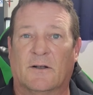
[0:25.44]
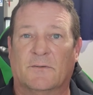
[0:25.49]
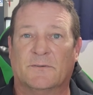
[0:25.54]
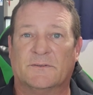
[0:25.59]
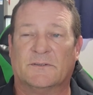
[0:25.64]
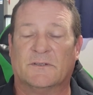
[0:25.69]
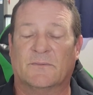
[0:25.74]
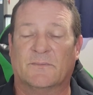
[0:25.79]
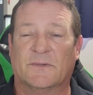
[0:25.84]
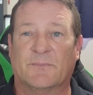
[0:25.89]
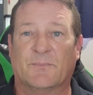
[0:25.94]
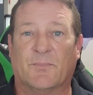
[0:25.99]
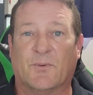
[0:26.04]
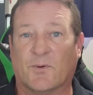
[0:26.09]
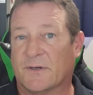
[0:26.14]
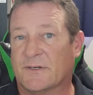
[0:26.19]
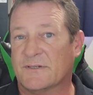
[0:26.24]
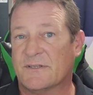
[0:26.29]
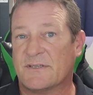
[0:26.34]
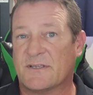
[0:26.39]
Some
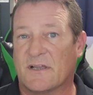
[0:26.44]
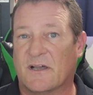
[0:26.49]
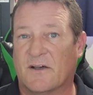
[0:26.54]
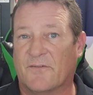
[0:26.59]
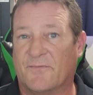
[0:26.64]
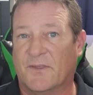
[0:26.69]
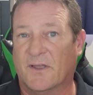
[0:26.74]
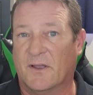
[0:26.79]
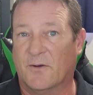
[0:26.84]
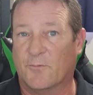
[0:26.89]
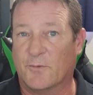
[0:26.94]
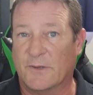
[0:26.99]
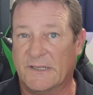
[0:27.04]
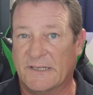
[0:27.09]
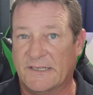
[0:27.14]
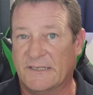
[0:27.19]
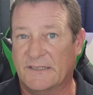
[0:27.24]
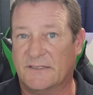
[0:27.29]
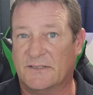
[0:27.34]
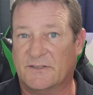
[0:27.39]
important stuff that we
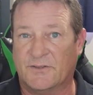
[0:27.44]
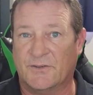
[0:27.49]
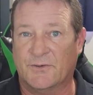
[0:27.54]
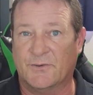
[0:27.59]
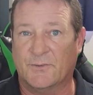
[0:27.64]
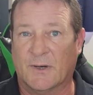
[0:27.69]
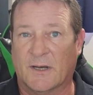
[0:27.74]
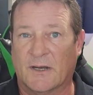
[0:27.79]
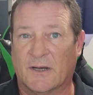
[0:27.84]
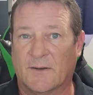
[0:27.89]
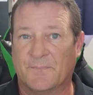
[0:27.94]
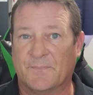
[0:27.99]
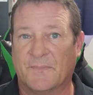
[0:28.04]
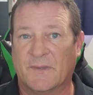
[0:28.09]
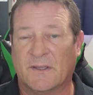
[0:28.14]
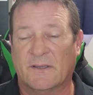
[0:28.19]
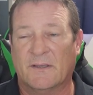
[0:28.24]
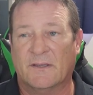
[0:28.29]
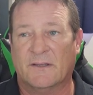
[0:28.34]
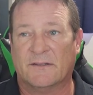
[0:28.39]
need to
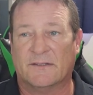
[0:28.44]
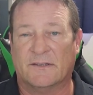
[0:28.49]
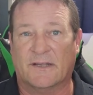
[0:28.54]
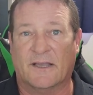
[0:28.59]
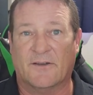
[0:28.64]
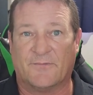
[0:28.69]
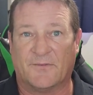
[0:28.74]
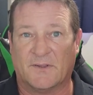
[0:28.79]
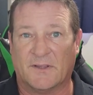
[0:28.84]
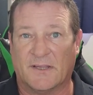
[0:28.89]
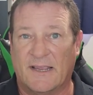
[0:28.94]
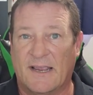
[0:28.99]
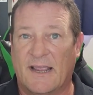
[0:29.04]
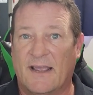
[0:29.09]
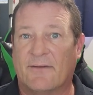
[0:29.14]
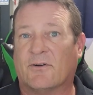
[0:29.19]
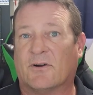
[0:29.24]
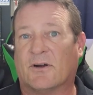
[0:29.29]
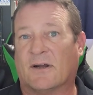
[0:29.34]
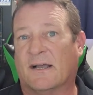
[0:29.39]
definitely
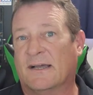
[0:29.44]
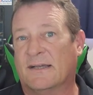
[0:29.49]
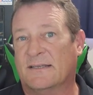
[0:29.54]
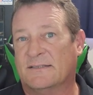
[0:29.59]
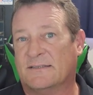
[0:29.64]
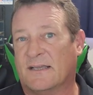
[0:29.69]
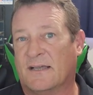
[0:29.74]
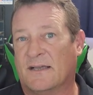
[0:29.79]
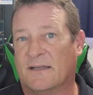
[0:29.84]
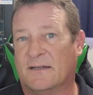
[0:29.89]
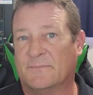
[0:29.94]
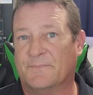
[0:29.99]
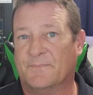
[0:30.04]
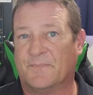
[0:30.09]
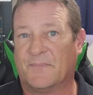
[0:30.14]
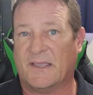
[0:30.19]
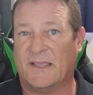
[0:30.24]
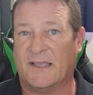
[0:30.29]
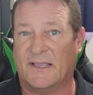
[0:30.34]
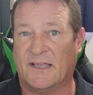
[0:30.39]
have our eyes on
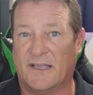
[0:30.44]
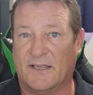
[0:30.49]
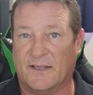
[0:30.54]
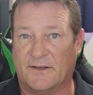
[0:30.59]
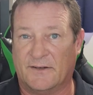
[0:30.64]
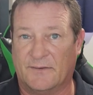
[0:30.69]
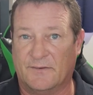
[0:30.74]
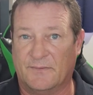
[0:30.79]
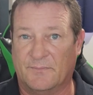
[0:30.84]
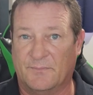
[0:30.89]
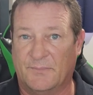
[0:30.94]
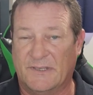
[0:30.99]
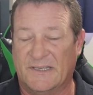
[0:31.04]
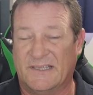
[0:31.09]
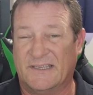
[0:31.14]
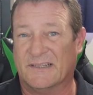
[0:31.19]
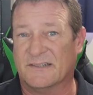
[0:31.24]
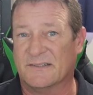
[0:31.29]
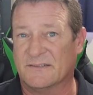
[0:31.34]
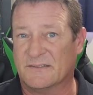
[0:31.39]
and be
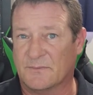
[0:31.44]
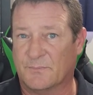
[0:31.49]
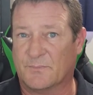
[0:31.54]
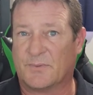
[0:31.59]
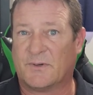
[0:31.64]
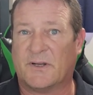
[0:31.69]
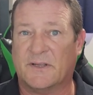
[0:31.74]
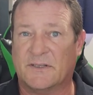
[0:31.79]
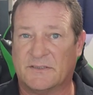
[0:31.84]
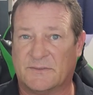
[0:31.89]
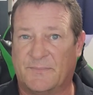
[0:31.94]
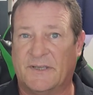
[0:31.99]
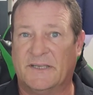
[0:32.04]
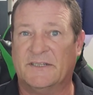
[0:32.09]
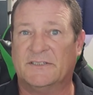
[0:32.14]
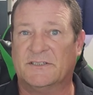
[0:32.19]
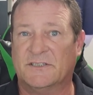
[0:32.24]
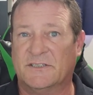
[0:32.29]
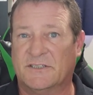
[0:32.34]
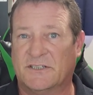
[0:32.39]
getting some
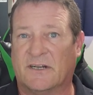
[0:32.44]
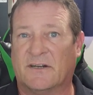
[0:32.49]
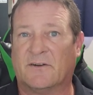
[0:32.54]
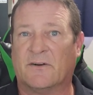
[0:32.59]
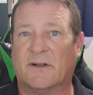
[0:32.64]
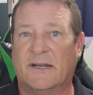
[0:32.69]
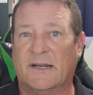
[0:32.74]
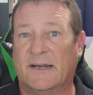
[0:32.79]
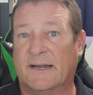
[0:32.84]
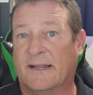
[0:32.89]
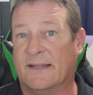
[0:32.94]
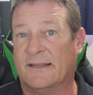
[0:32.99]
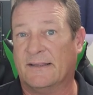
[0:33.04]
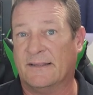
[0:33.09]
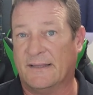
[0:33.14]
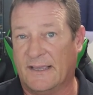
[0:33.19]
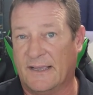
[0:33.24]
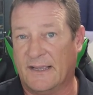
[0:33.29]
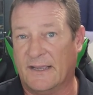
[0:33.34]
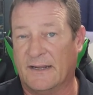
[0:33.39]
participation generated
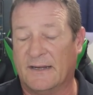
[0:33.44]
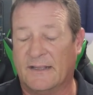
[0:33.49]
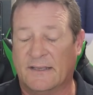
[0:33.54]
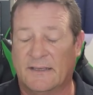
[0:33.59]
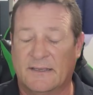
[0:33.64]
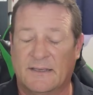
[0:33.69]
on that.